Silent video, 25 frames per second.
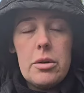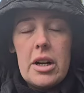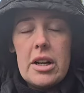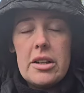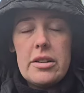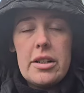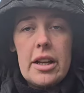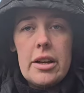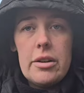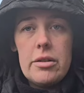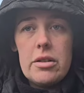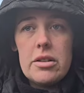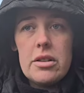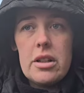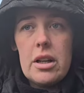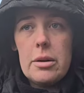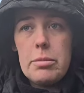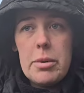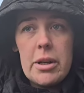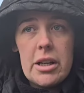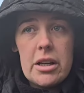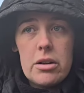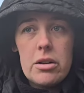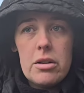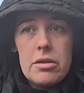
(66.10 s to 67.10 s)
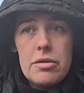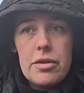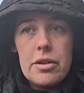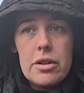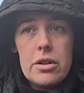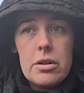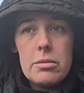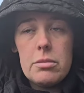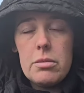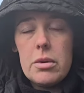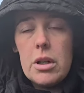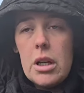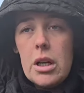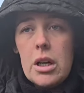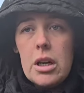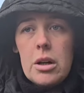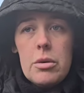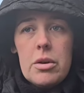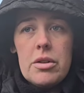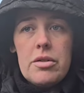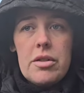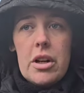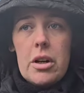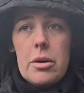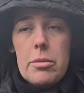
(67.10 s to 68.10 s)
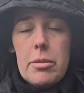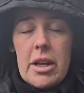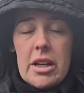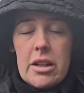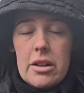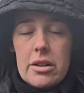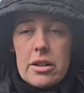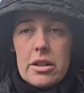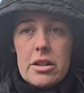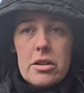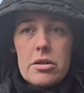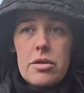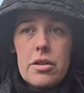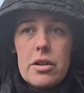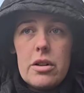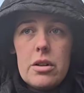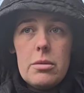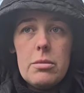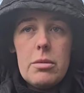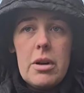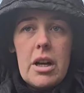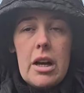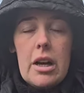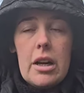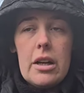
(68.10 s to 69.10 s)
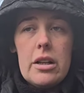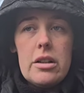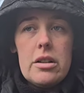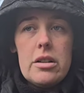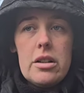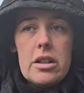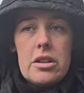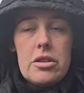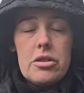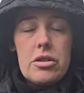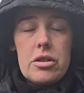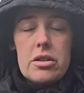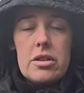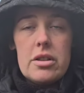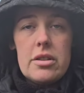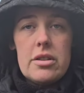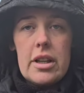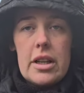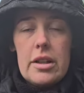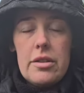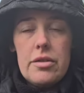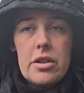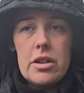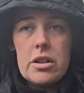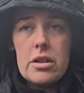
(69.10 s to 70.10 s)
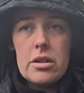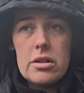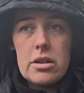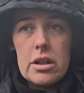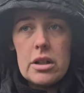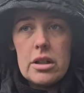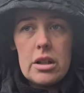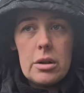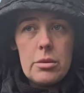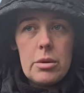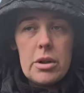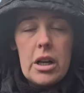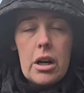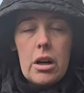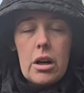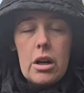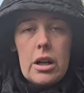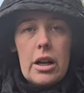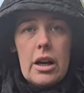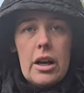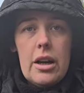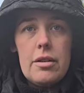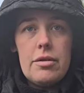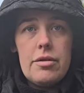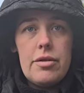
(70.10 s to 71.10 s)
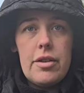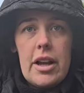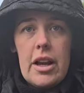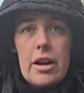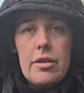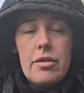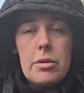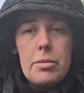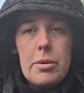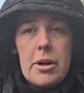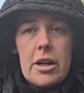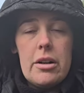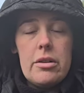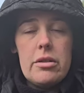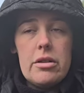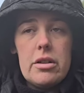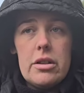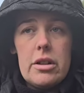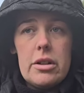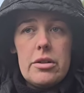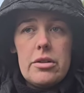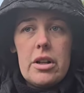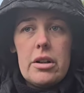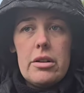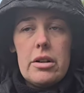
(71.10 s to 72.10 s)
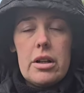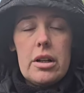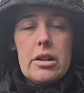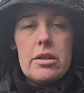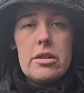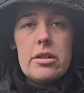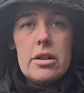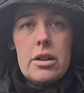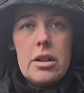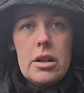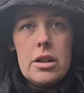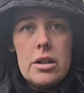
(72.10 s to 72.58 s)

Our town is not big enough for them. We've no amenities for them, and it's just a safety concern that we all have, every parent in New Town has.